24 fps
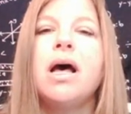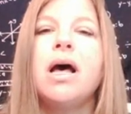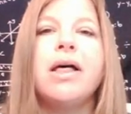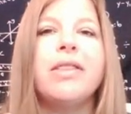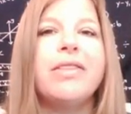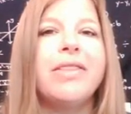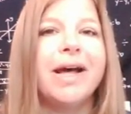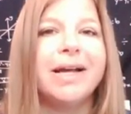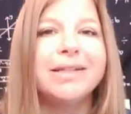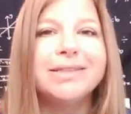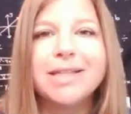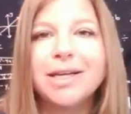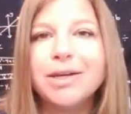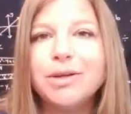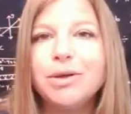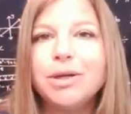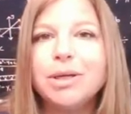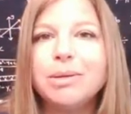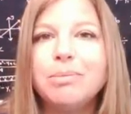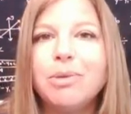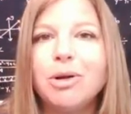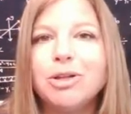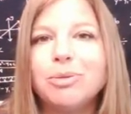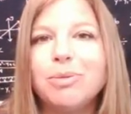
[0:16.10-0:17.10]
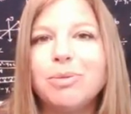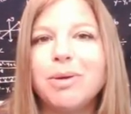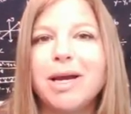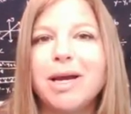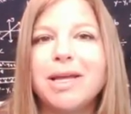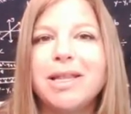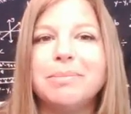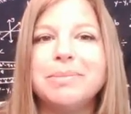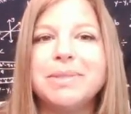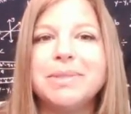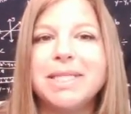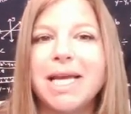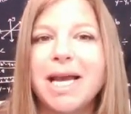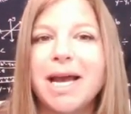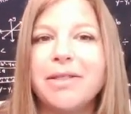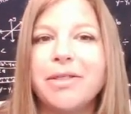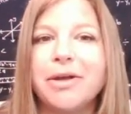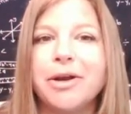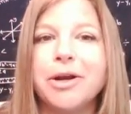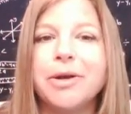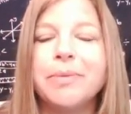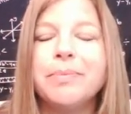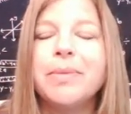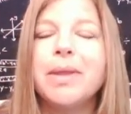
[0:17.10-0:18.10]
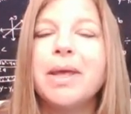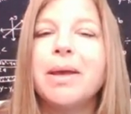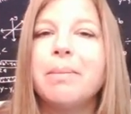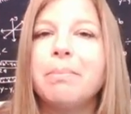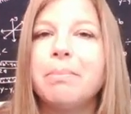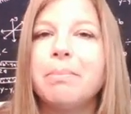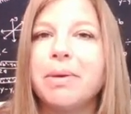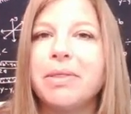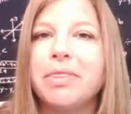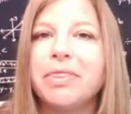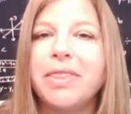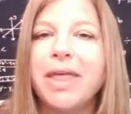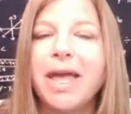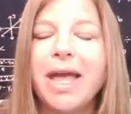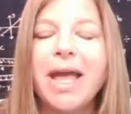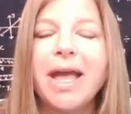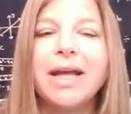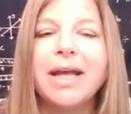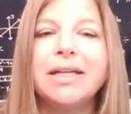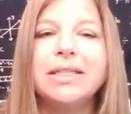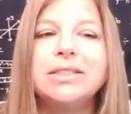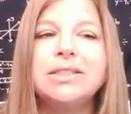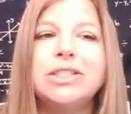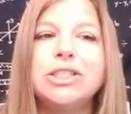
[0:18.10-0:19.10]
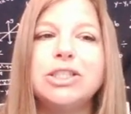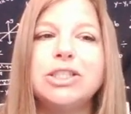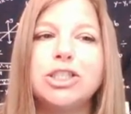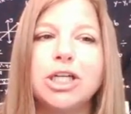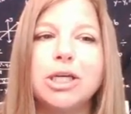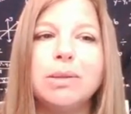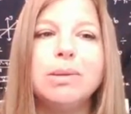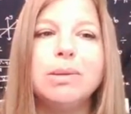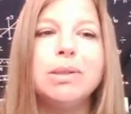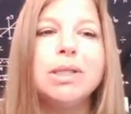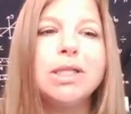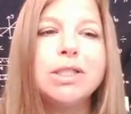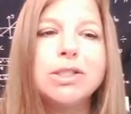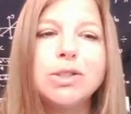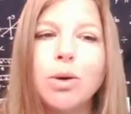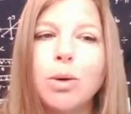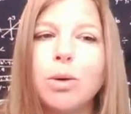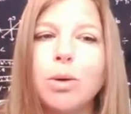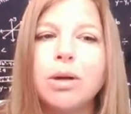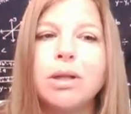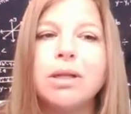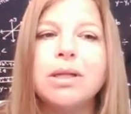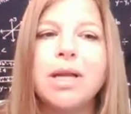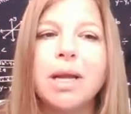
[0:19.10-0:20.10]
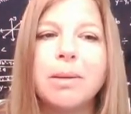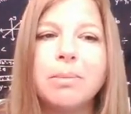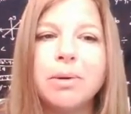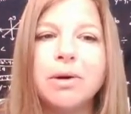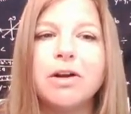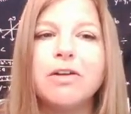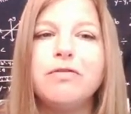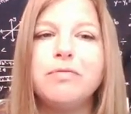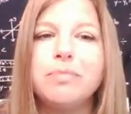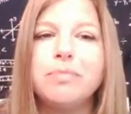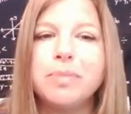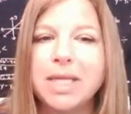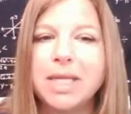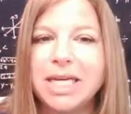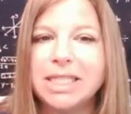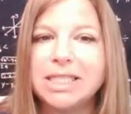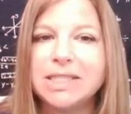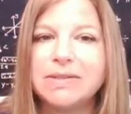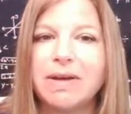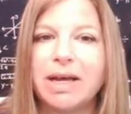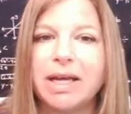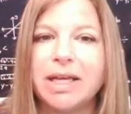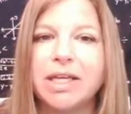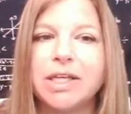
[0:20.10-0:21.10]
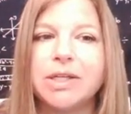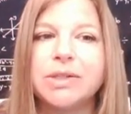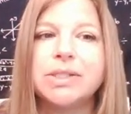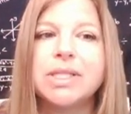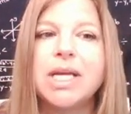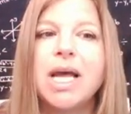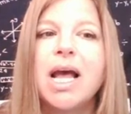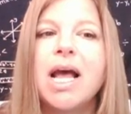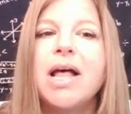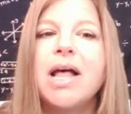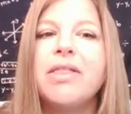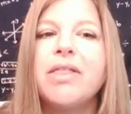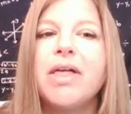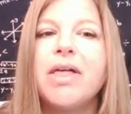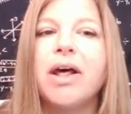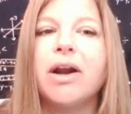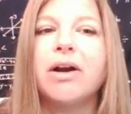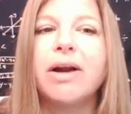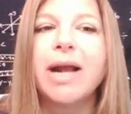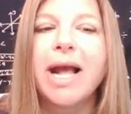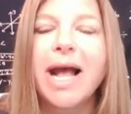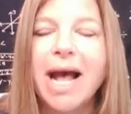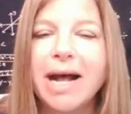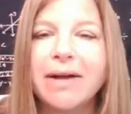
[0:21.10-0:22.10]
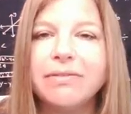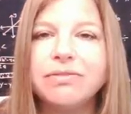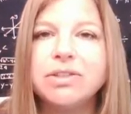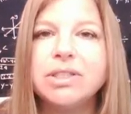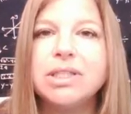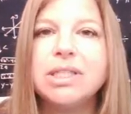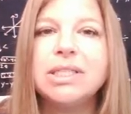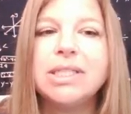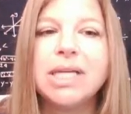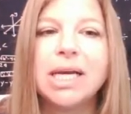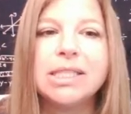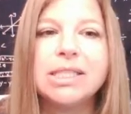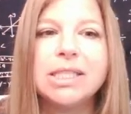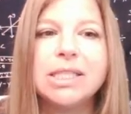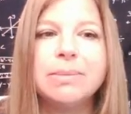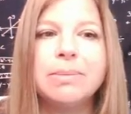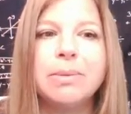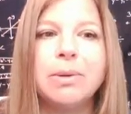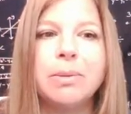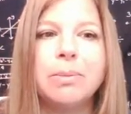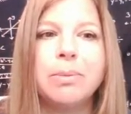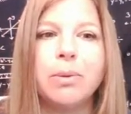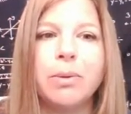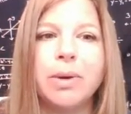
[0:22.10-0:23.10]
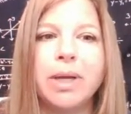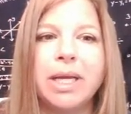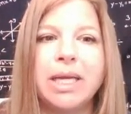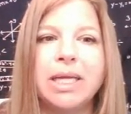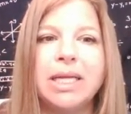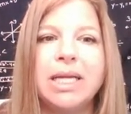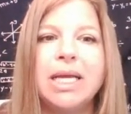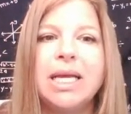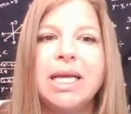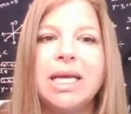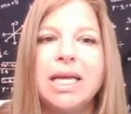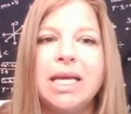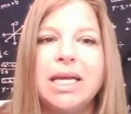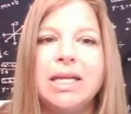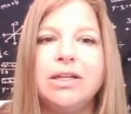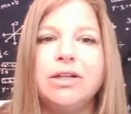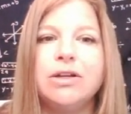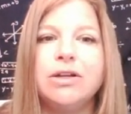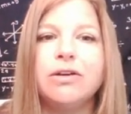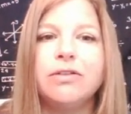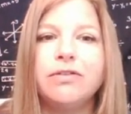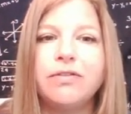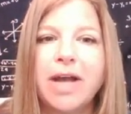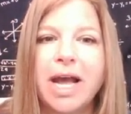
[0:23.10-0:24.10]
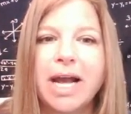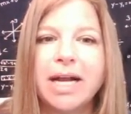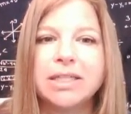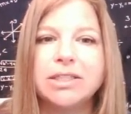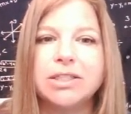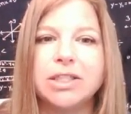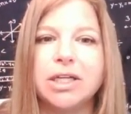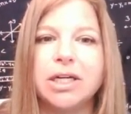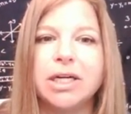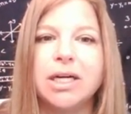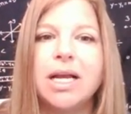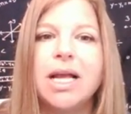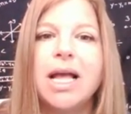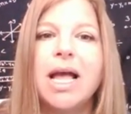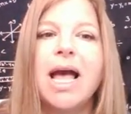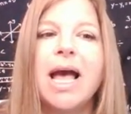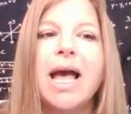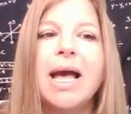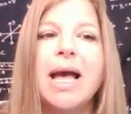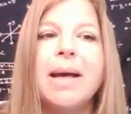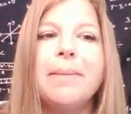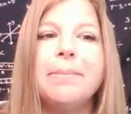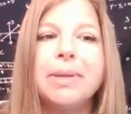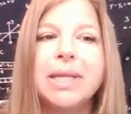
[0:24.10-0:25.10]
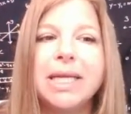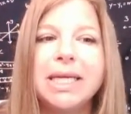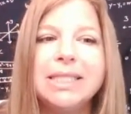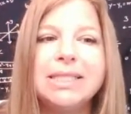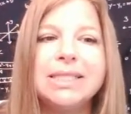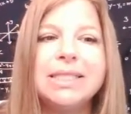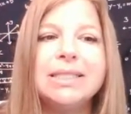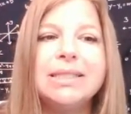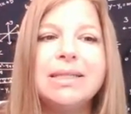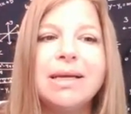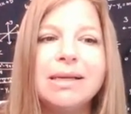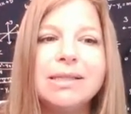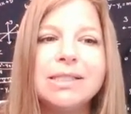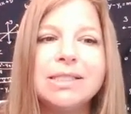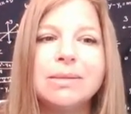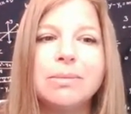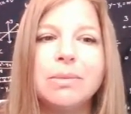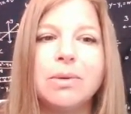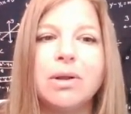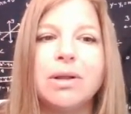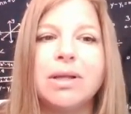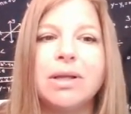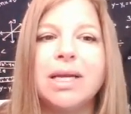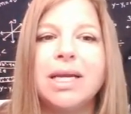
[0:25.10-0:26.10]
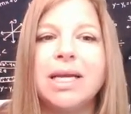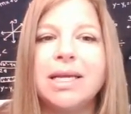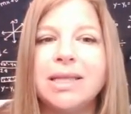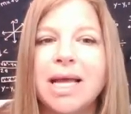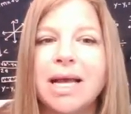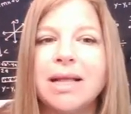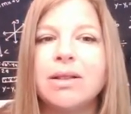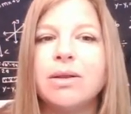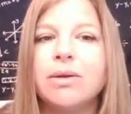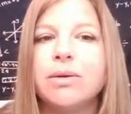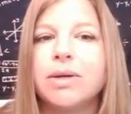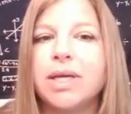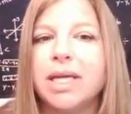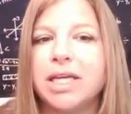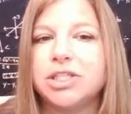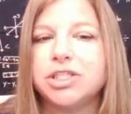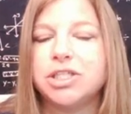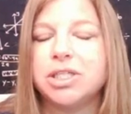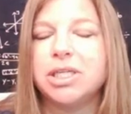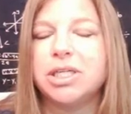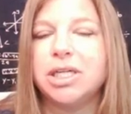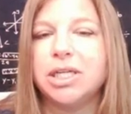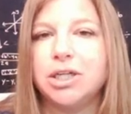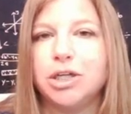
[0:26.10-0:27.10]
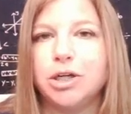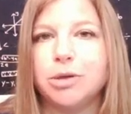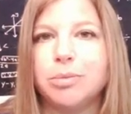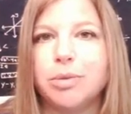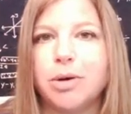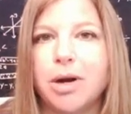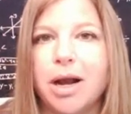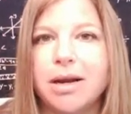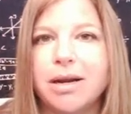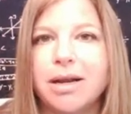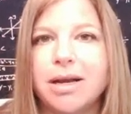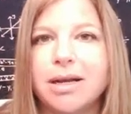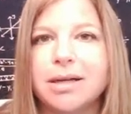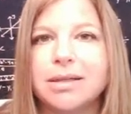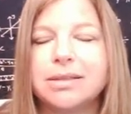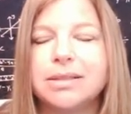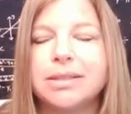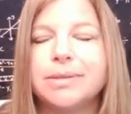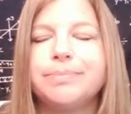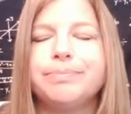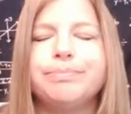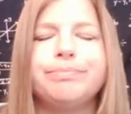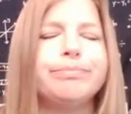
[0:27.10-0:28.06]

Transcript: That's how you can multiply them together. But then determine the total number of place values that are after the decimal point in your factor and place the decimal in that location in your product.